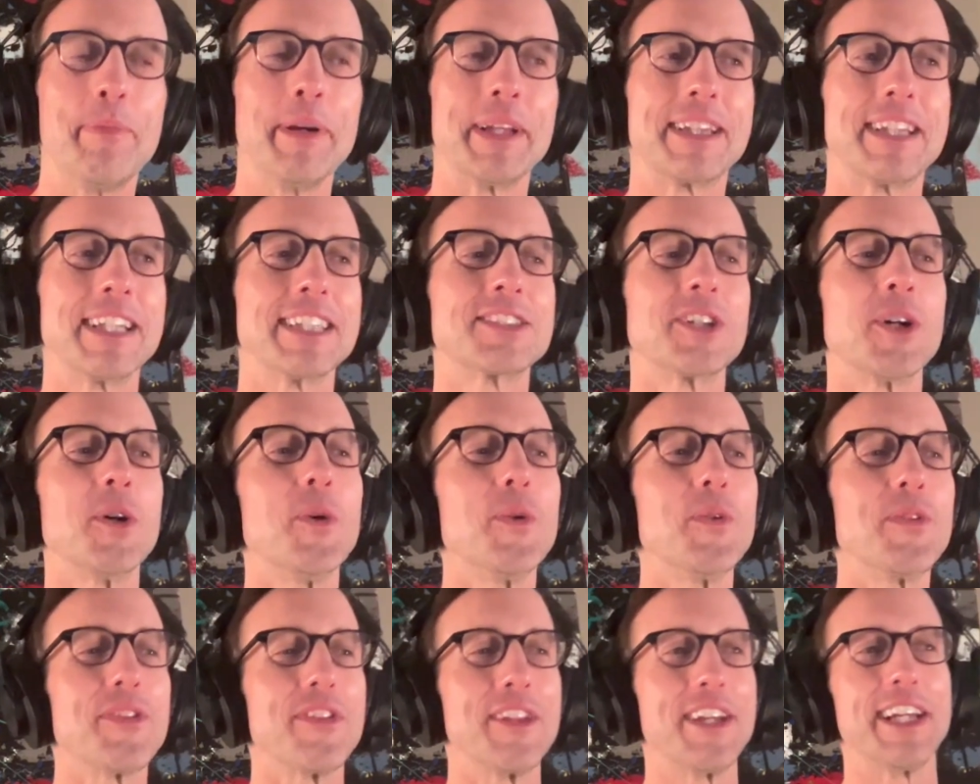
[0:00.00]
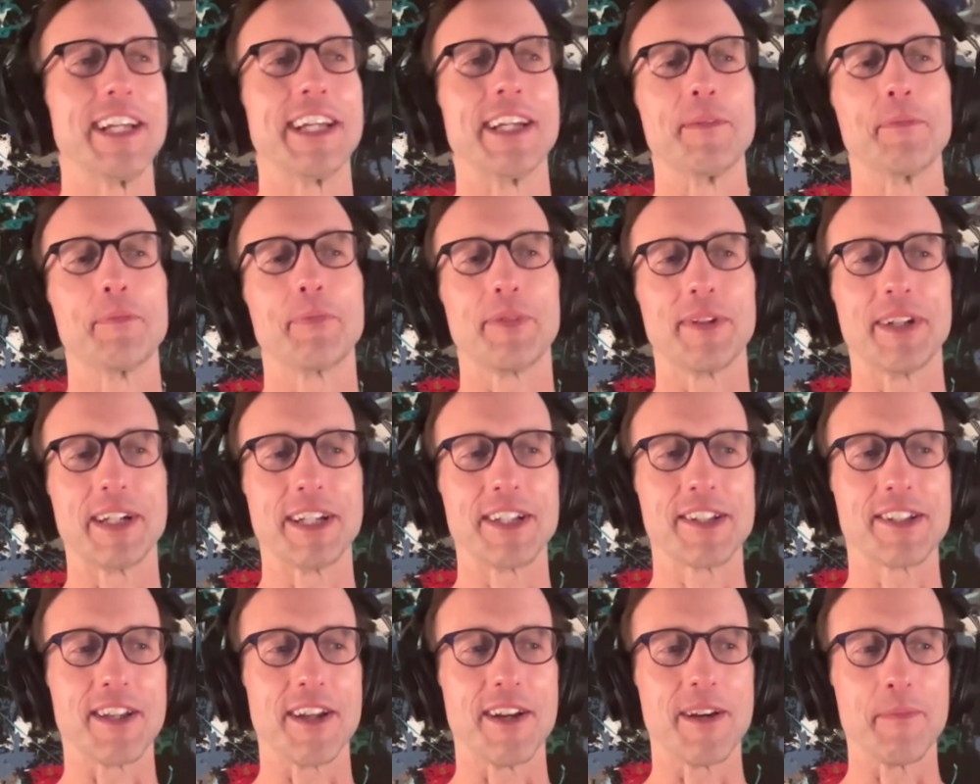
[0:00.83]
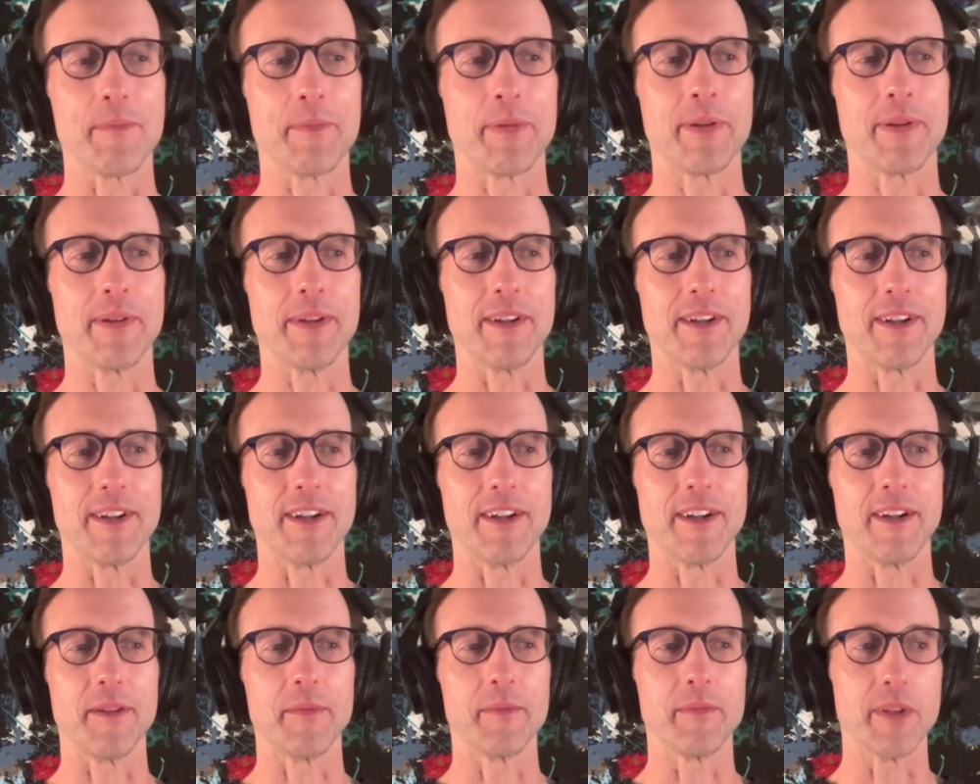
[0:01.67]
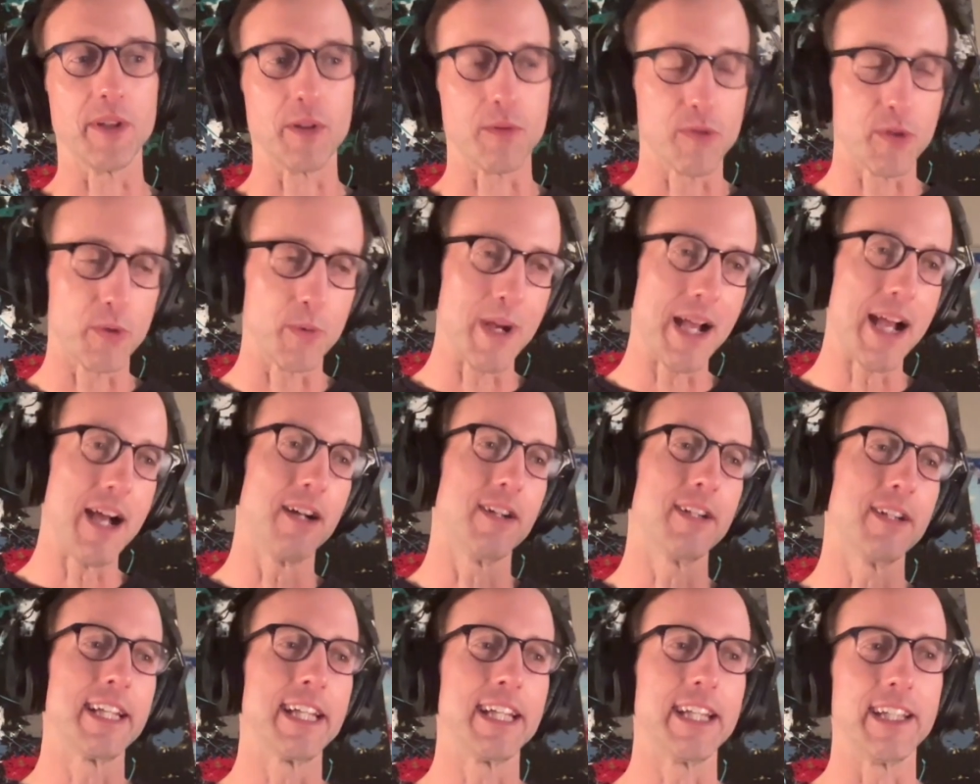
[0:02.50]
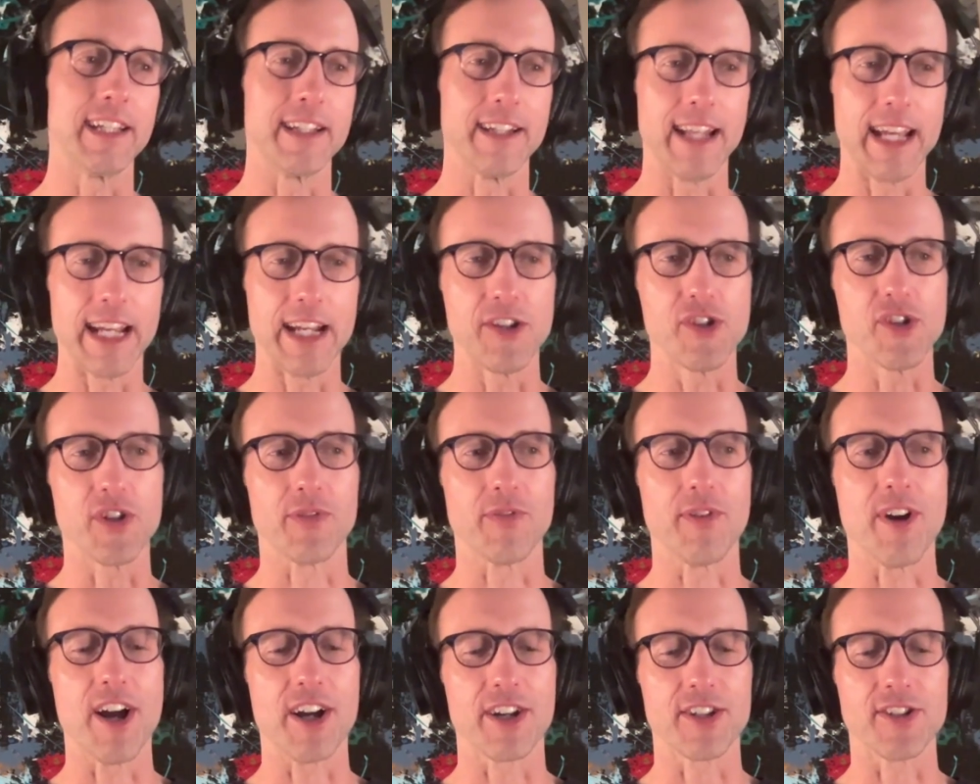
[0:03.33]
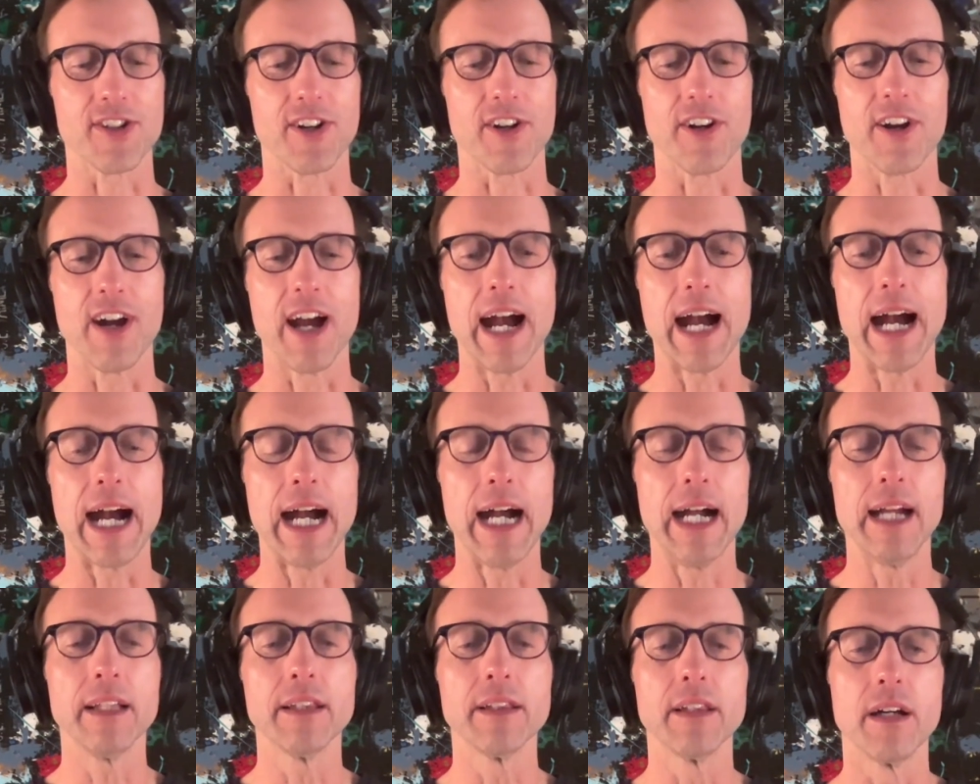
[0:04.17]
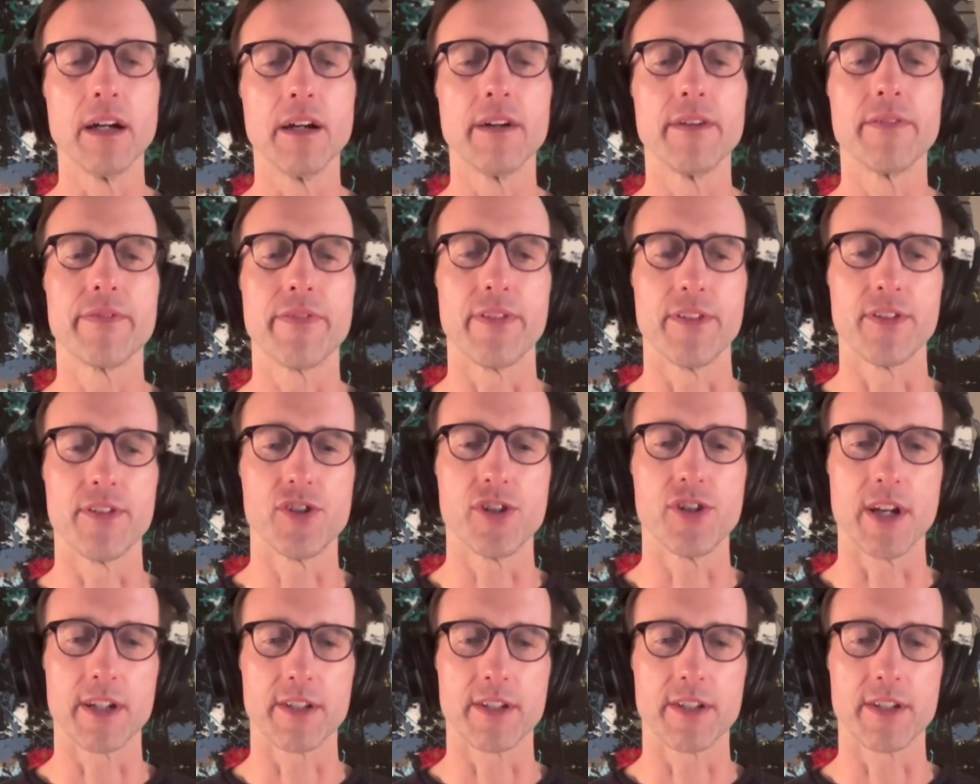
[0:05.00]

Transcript: but this whole thing brings up uh, you know duality and aging rock star i love the